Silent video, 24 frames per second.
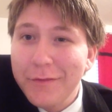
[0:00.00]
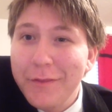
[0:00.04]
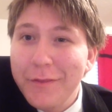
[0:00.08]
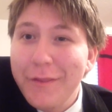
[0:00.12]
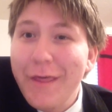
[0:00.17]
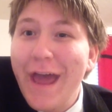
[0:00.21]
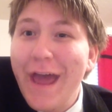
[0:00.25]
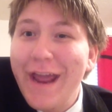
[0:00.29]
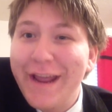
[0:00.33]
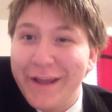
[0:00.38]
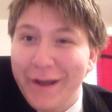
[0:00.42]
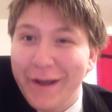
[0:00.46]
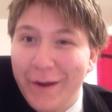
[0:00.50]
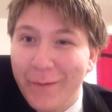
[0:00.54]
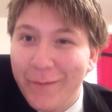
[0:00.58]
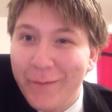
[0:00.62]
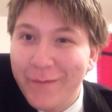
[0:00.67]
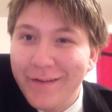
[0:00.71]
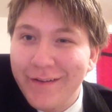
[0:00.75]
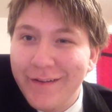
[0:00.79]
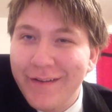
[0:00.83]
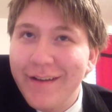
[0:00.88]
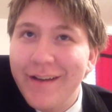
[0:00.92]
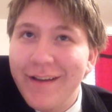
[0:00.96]
Thank you.
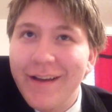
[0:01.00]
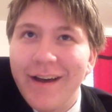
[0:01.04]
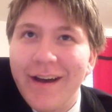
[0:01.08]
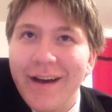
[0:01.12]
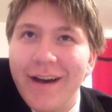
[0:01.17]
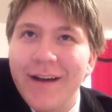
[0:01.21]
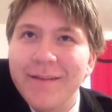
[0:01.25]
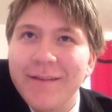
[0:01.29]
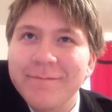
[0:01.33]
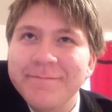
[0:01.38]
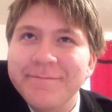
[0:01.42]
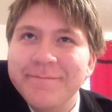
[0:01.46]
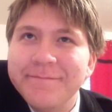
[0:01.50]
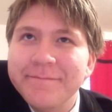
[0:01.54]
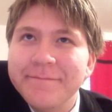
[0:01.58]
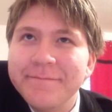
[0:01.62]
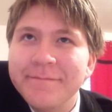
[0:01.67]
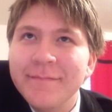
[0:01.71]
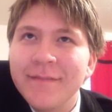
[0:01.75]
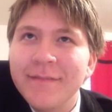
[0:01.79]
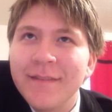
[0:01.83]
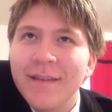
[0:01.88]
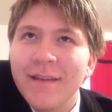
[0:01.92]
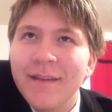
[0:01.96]
Um,
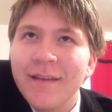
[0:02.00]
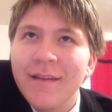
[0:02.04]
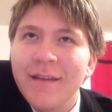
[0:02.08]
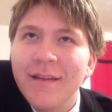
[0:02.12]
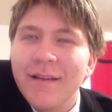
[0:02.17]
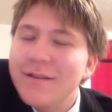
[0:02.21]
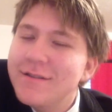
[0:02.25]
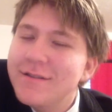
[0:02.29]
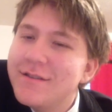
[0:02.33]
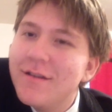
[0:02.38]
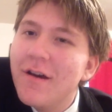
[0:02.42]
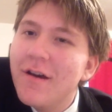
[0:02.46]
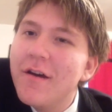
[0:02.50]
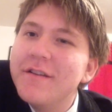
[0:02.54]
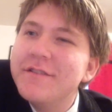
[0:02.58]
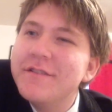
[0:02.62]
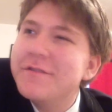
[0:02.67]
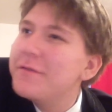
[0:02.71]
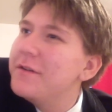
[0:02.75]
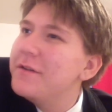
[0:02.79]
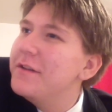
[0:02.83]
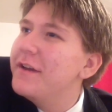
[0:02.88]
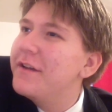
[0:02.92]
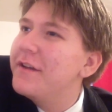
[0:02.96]
song
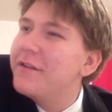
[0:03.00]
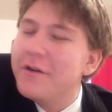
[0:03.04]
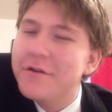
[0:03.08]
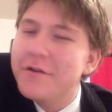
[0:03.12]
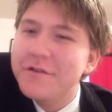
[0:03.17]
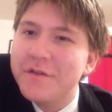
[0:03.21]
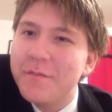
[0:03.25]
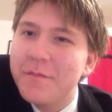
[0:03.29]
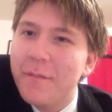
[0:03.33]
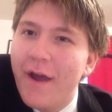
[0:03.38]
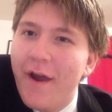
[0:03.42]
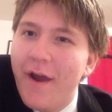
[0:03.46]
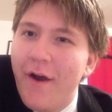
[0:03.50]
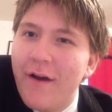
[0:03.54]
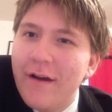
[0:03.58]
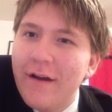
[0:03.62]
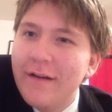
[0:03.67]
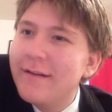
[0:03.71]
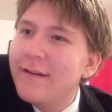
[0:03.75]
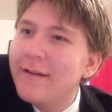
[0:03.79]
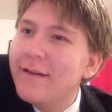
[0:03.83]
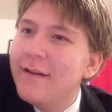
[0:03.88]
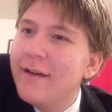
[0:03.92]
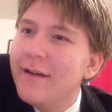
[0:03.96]
is really close to my
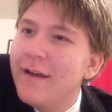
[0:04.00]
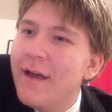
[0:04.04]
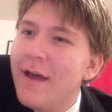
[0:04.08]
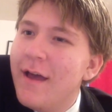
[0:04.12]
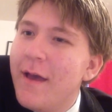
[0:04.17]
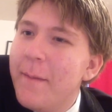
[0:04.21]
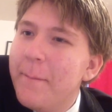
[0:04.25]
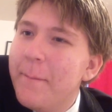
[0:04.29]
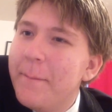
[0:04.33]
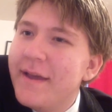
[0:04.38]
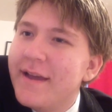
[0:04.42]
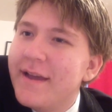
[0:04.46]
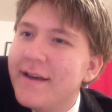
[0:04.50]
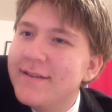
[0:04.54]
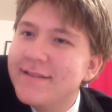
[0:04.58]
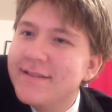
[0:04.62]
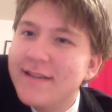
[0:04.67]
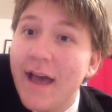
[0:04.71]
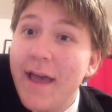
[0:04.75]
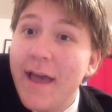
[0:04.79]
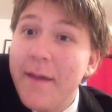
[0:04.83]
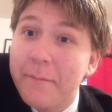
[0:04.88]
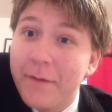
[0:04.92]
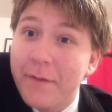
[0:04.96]
heart because
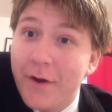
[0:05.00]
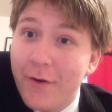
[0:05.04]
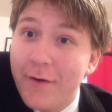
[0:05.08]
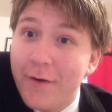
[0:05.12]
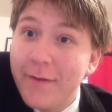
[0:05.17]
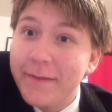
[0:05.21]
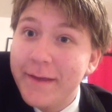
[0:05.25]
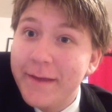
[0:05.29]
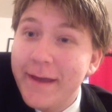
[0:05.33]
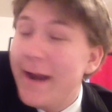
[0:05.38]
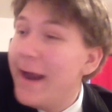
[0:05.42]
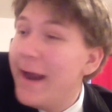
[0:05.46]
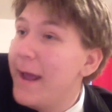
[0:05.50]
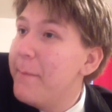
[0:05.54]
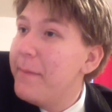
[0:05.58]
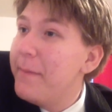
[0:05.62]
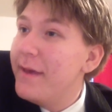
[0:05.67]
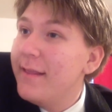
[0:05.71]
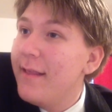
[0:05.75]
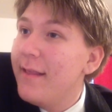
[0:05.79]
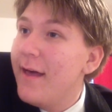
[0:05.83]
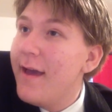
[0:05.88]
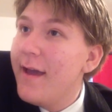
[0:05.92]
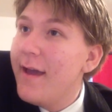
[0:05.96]
I am currently in AP
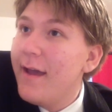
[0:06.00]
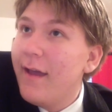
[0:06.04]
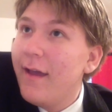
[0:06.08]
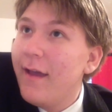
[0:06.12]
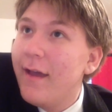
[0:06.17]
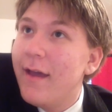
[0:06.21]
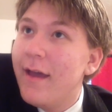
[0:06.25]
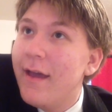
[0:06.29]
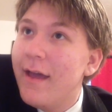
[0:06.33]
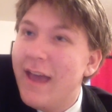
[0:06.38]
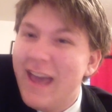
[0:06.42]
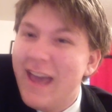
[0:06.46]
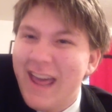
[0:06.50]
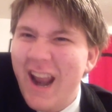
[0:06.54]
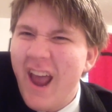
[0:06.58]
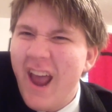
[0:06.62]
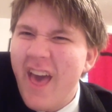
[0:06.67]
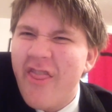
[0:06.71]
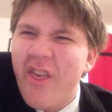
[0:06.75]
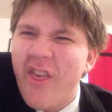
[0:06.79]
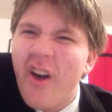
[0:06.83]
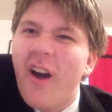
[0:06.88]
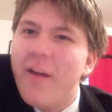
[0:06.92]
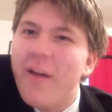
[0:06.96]
Lang, and I
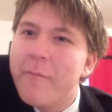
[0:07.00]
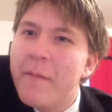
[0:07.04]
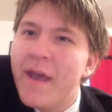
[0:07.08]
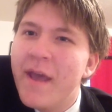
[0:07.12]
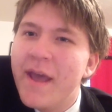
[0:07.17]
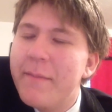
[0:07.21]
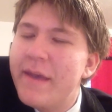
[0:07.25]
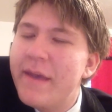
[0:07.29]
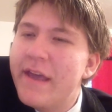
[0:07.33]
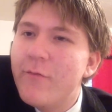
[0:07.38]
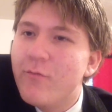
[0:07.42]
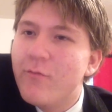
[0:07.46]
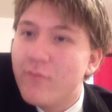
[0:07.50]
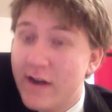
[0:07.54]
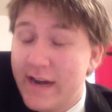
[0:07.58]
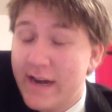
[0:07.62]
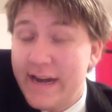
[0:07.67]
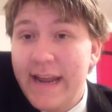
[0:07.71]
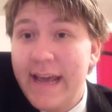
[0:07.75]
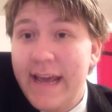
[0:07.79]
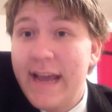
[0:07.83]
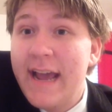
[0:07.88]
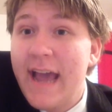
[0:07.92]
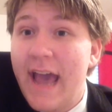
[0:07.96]
thought maybe
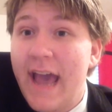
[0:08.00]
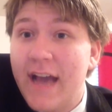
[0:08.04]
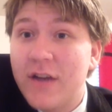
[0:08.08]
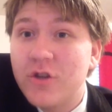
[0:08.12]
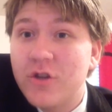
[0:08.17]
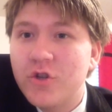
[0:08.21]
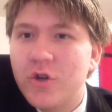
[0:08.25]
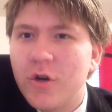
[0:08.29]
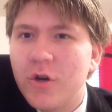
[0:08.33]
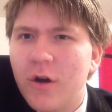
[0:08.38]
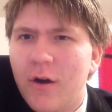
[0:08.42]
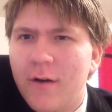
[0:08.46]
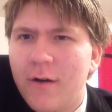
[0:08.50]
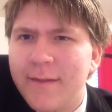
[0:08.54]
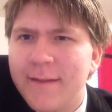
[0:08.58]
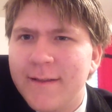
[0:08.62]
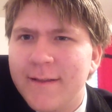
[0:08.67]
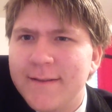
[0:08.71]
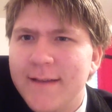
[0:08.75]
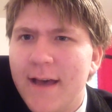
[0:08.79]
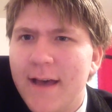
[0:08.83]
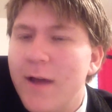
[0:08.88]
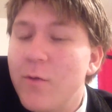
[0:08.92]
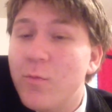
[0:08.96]
reading extra on the
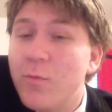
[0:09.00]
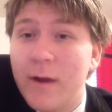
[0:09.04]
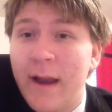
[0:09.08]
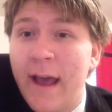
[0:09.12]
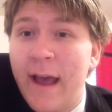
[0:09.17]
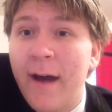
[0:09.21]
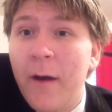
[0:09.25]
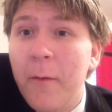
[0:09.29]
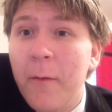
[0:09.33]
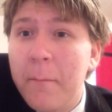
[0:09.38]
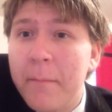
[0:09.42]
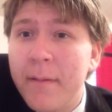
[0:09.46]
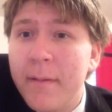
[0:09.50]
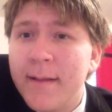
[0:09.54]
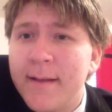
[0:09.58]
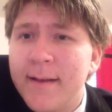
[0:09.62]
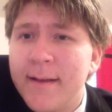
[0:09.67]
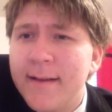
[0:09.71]
side would help.